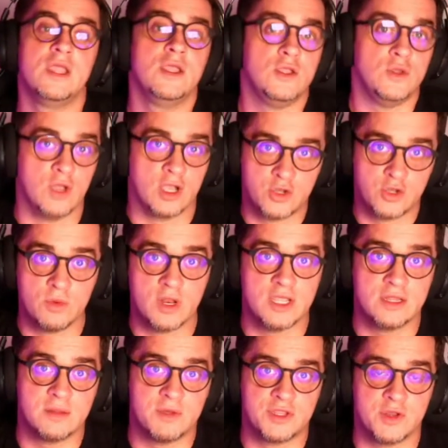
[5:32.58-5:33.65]
you accumulate
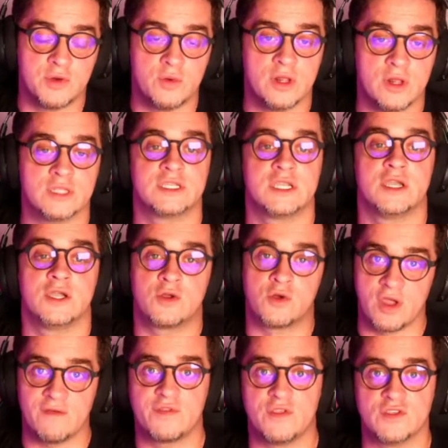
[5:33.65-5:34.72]
the materials,
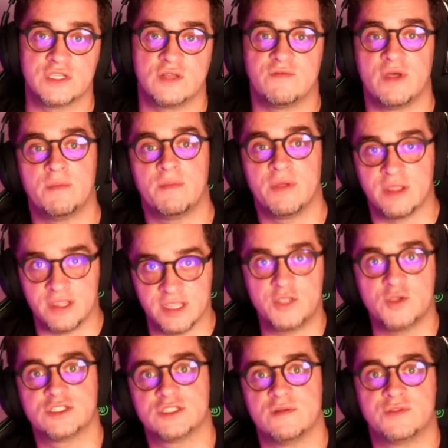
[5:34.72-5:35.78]
craft yourself up, get
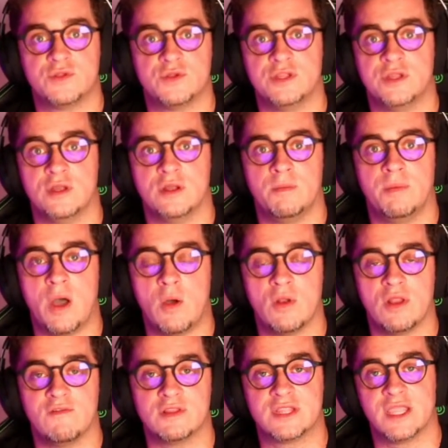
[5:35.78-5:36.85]
yourself to the power
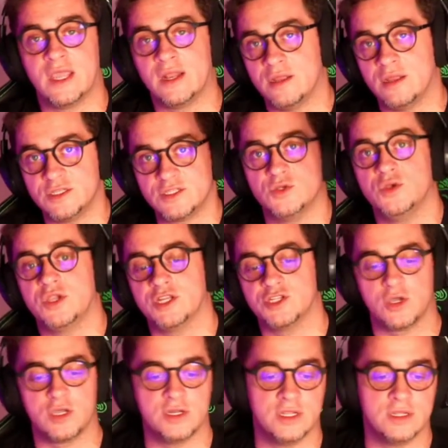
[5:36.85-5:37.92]
level 10 so you can
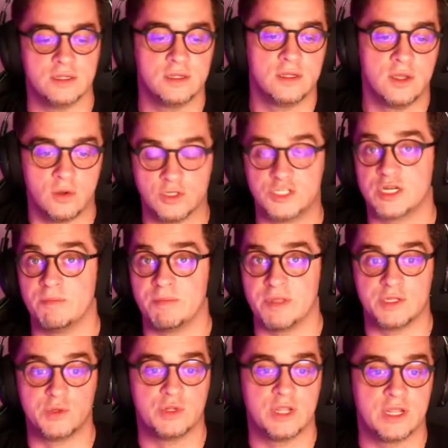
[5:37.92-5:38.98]
join it or jump
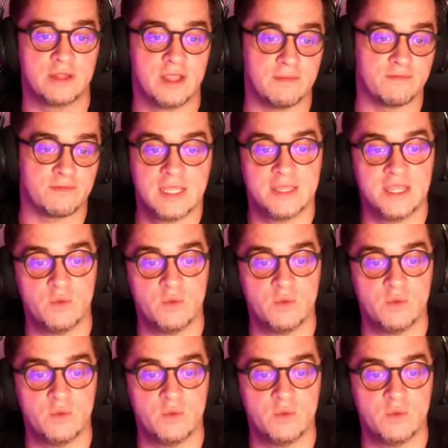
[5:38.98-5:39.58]
into that depth. They